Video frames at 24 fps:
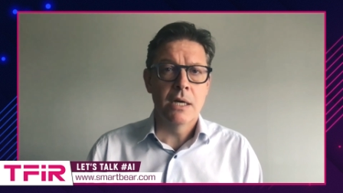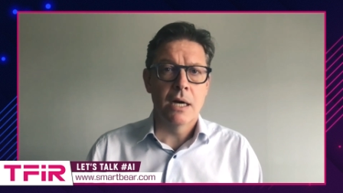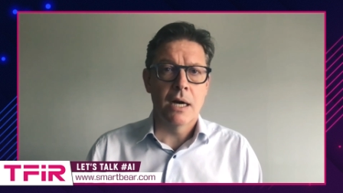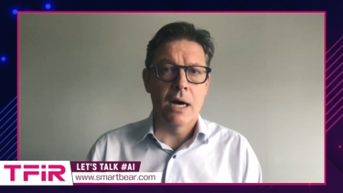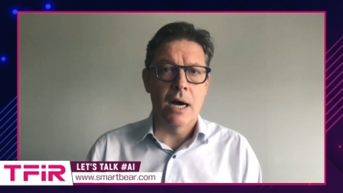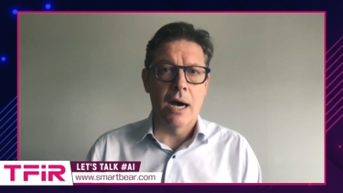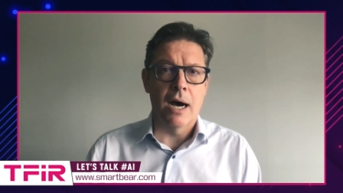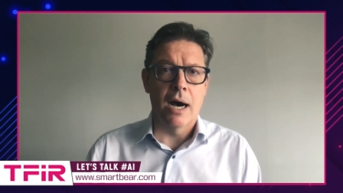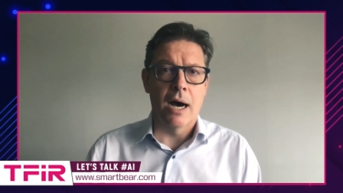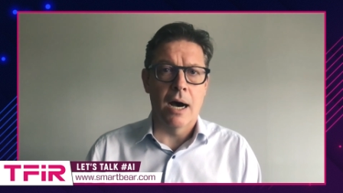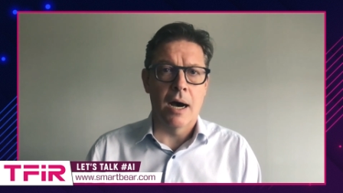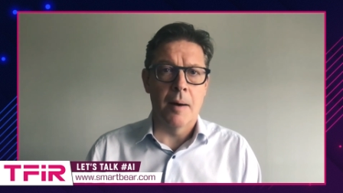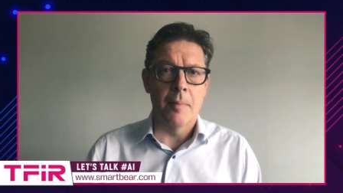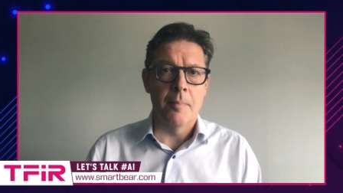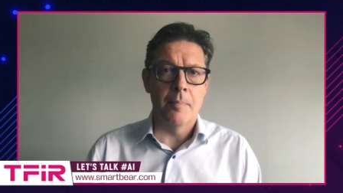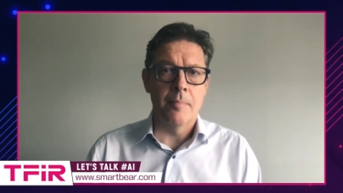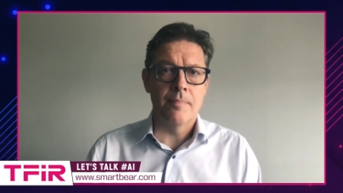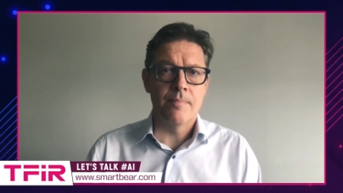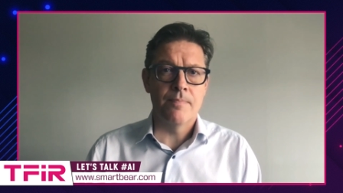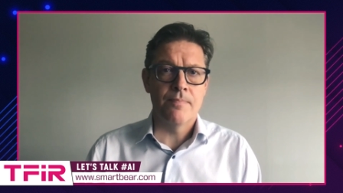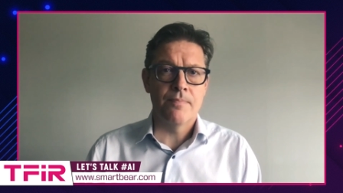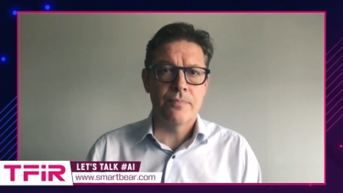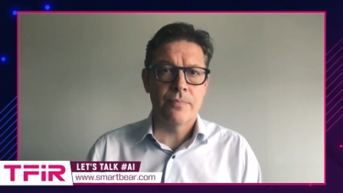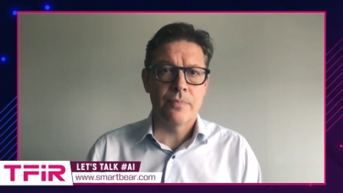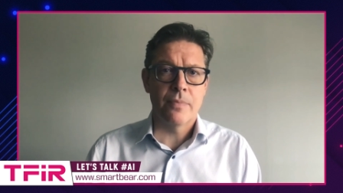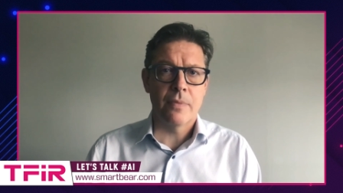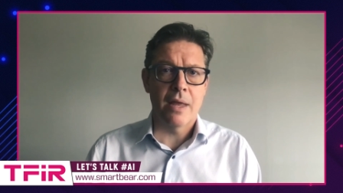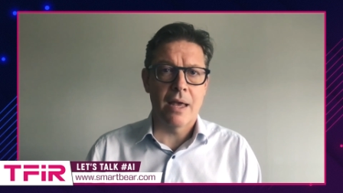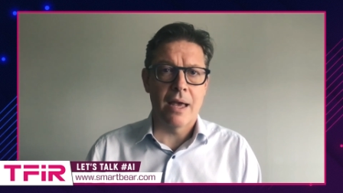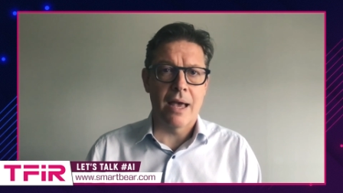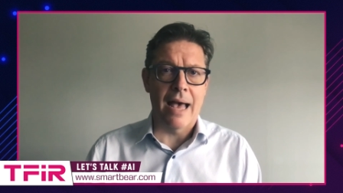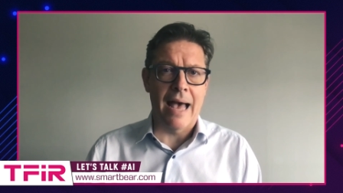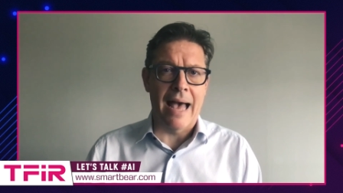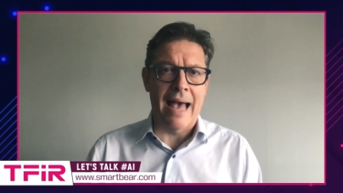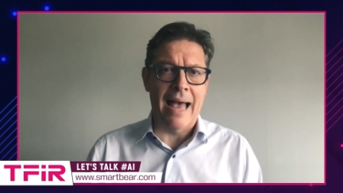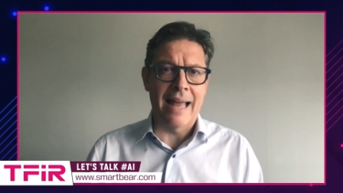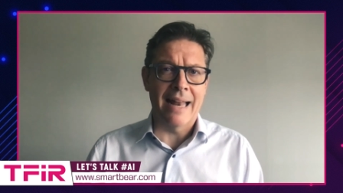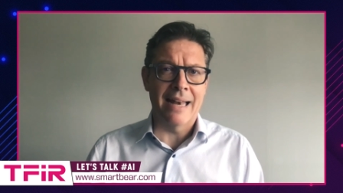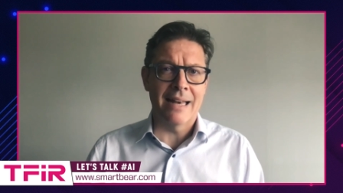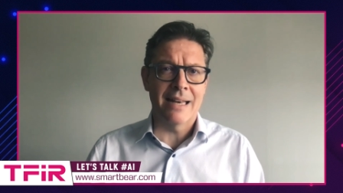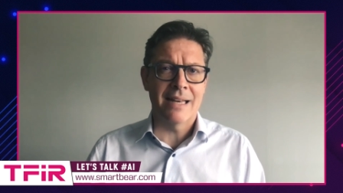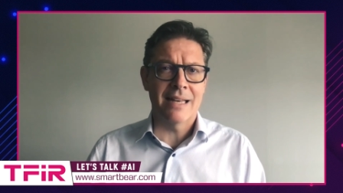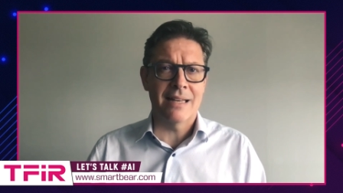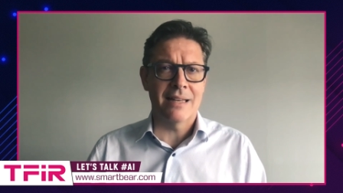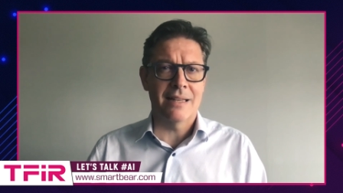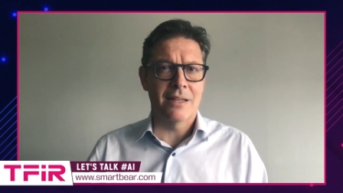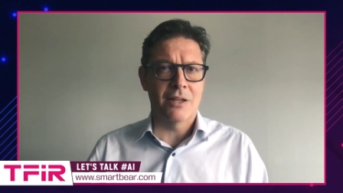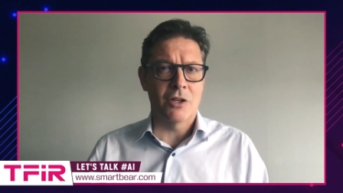Um, and
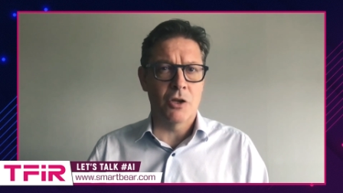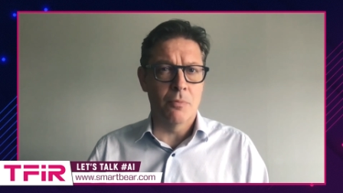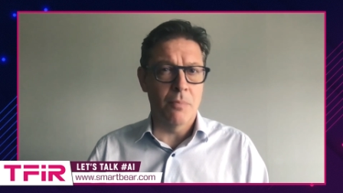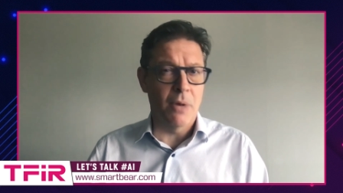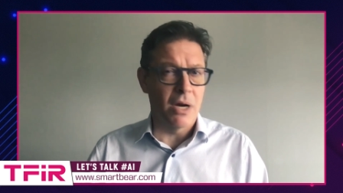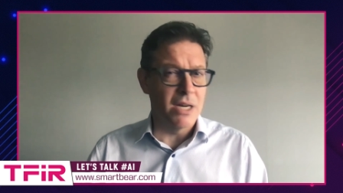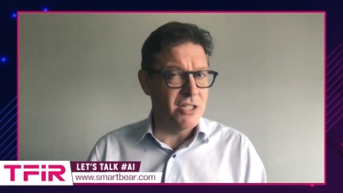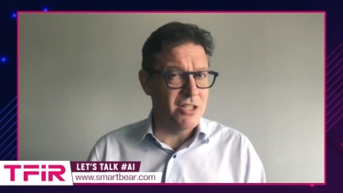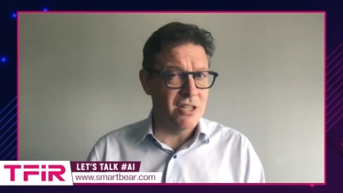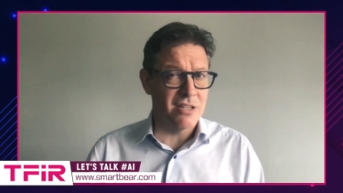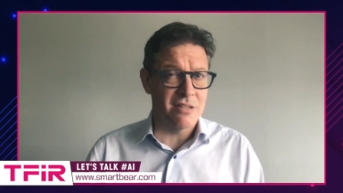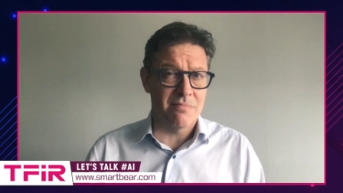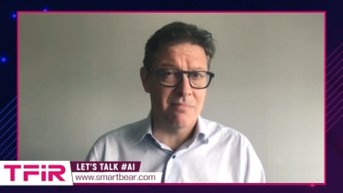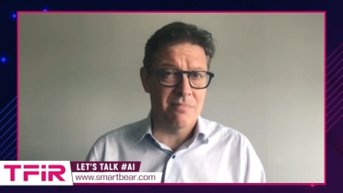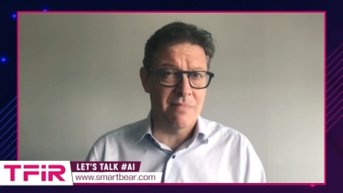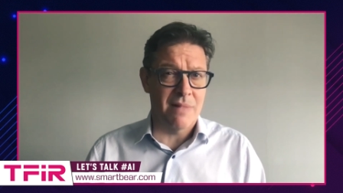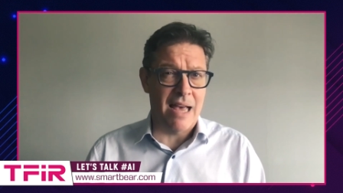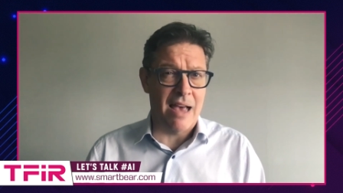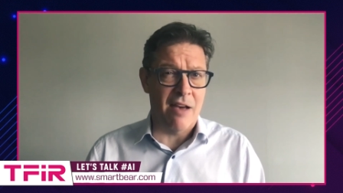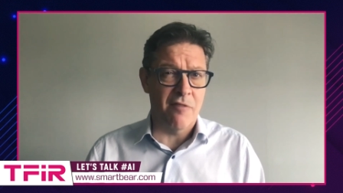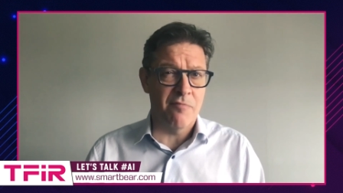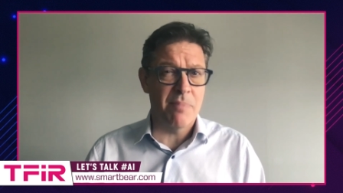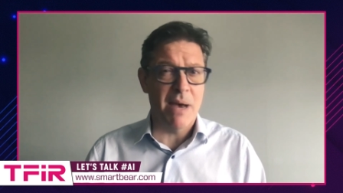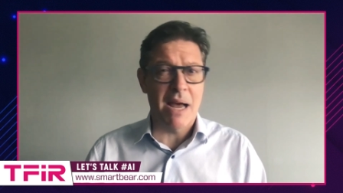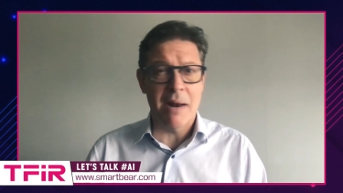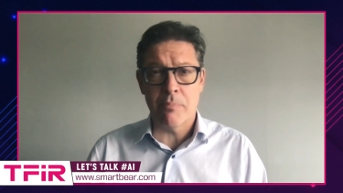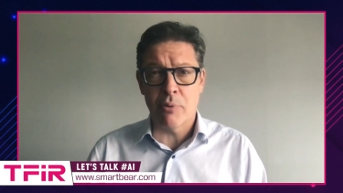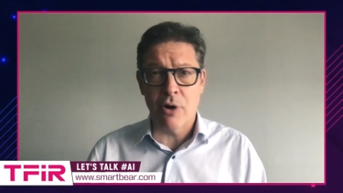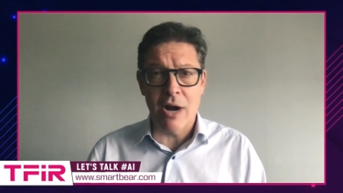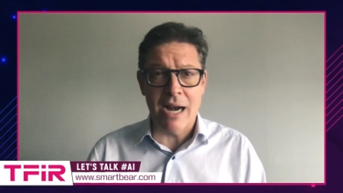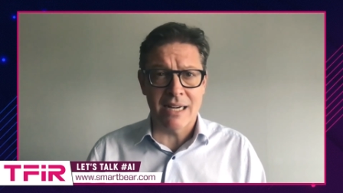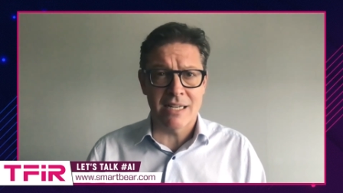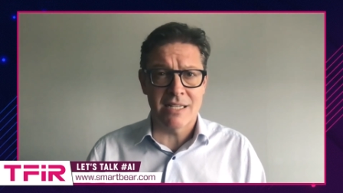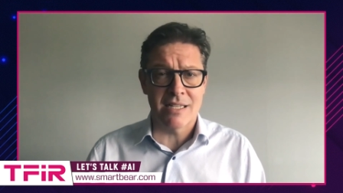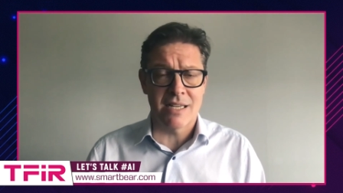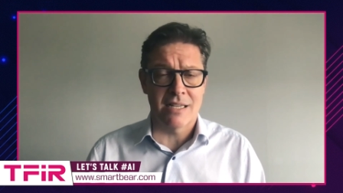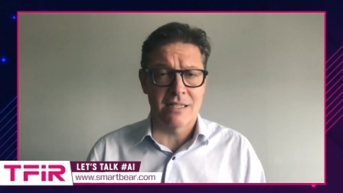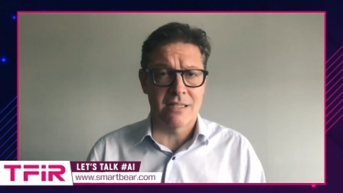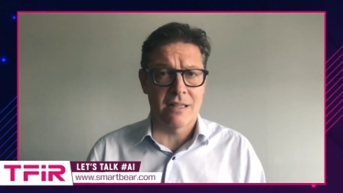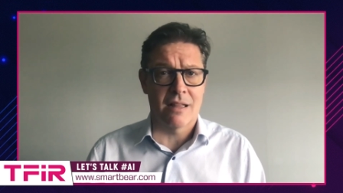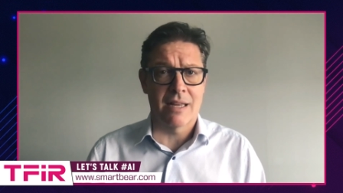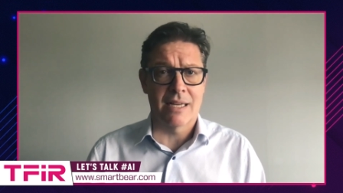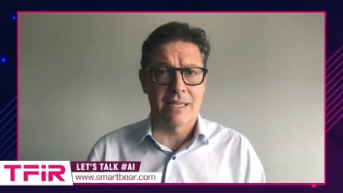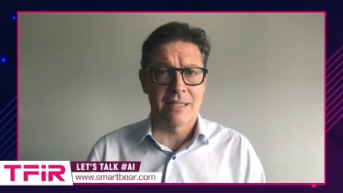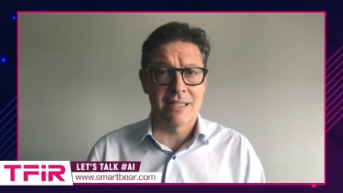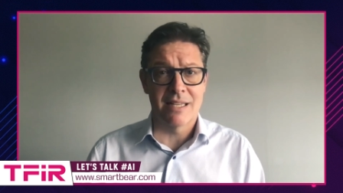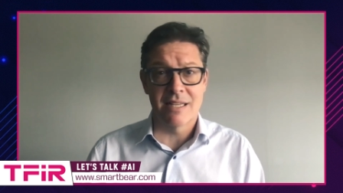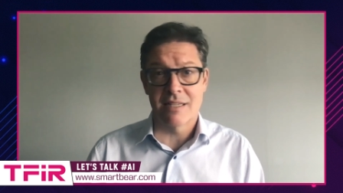you might just have bad practices
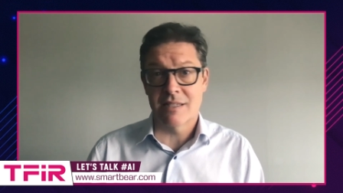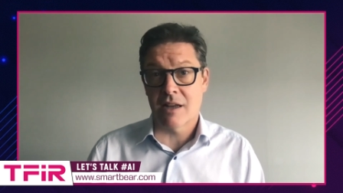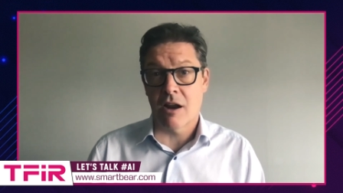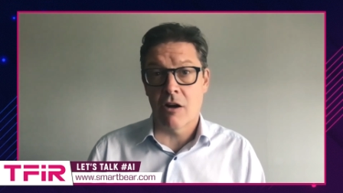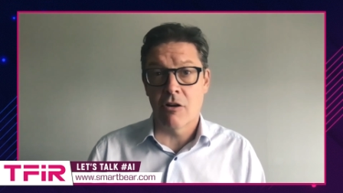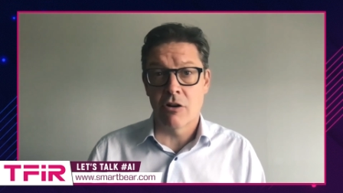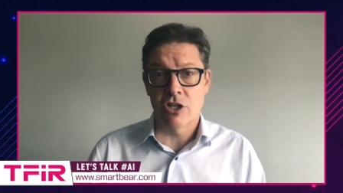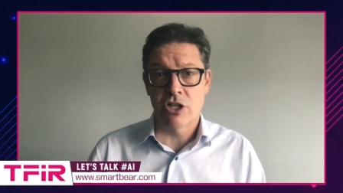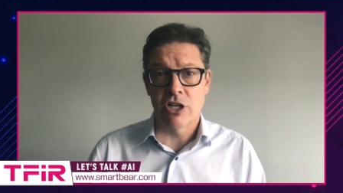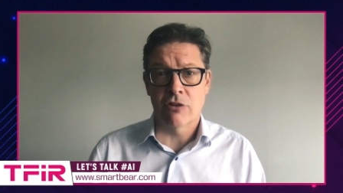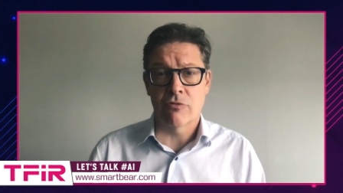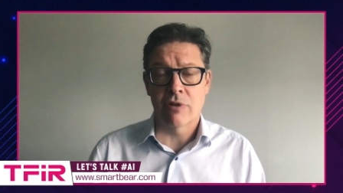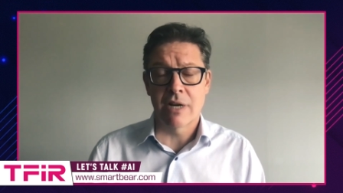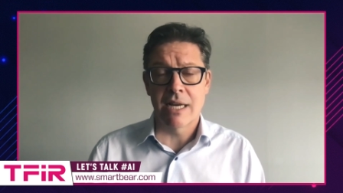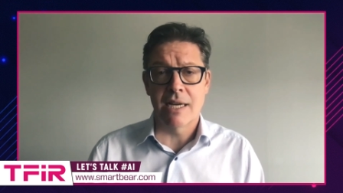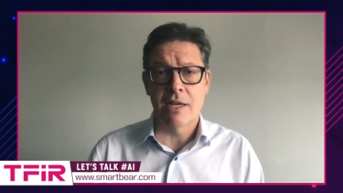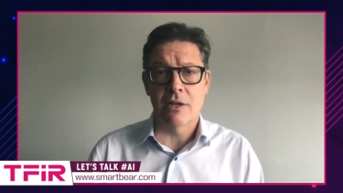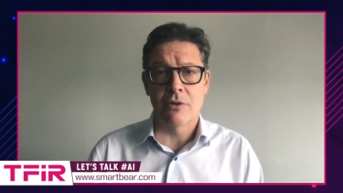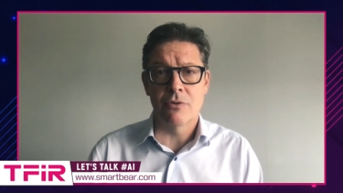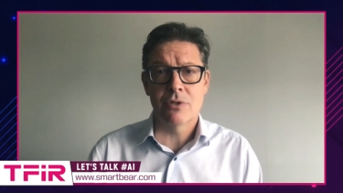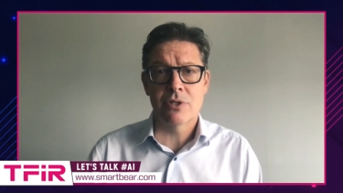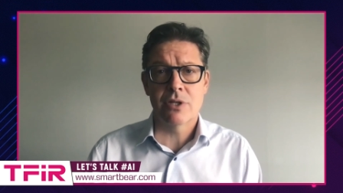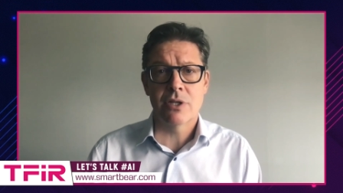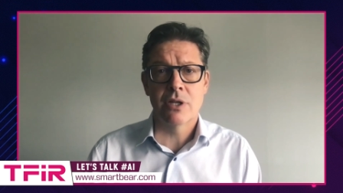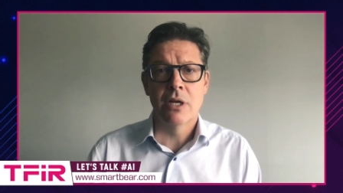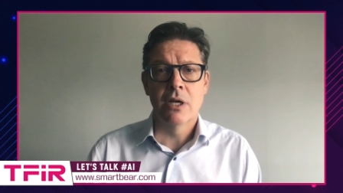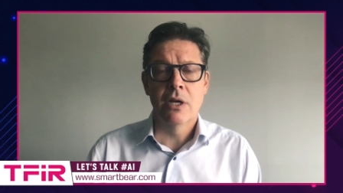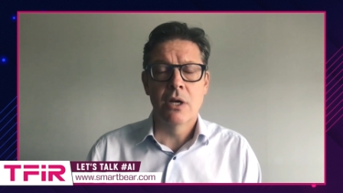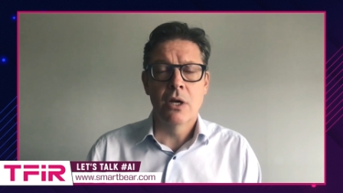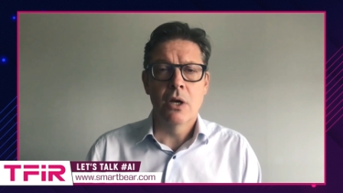like discouraging reuse.